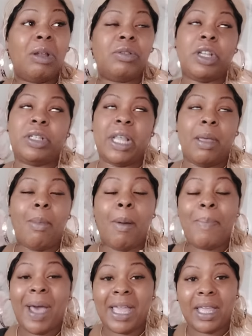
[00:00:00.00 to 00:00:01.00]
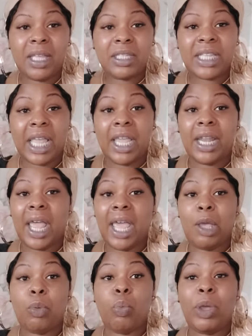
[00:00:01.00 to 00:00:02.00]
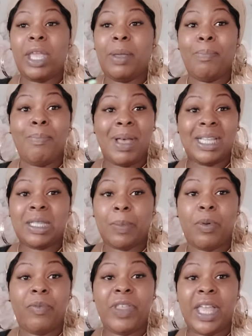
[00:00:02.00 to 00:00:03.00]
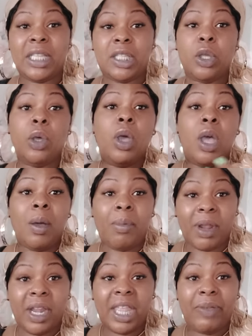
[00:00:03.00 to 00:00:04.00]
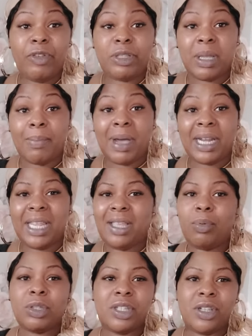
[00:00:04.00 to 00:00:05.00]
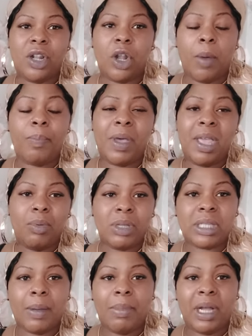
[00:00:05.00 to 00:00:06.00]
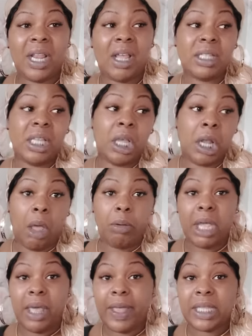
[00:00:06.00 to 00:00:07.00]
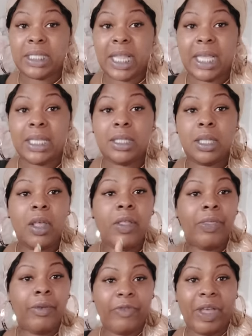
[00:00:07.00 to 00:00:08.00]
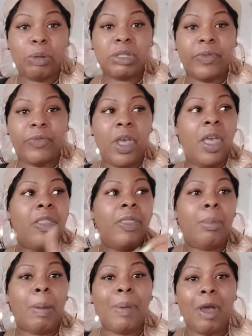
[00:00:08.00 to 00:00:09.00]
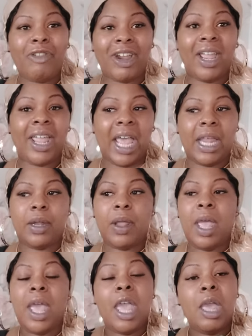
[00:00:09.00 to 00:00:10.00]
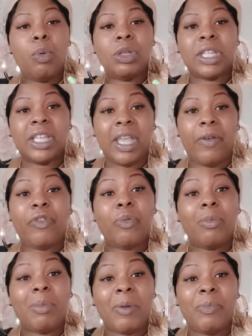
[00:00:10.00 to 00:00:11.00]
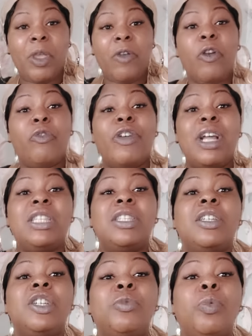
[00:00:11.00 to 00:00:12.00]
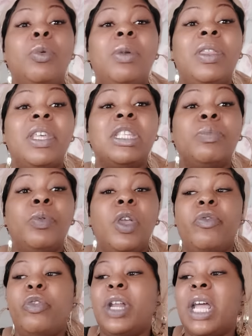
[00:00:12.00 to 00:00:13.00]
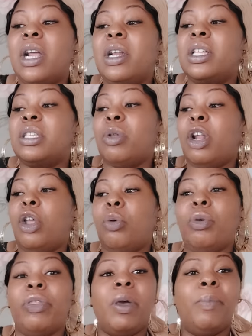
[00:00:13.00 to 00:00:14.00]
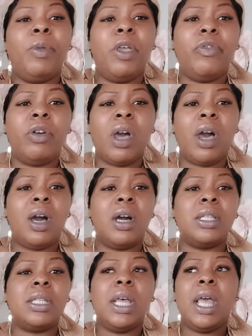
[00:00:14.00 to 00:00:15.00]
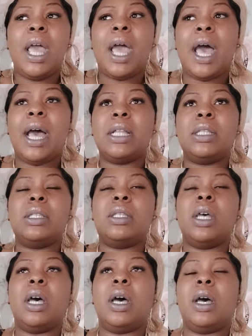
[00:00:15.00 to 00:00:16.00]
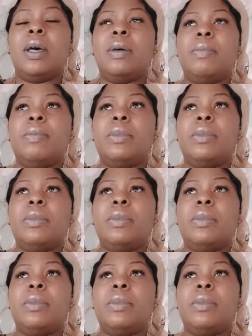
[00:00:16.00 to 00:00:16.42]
just say it, my bank saying, hey, we messed up with this, I'm gonna give you some money. It wasn't a lot, but it was some money. I was thinking, okay, that's nice. That was then my bell rang again. It was a gift from my beautiful friends. She bought me this beautiful necklace along with a beautiful card and a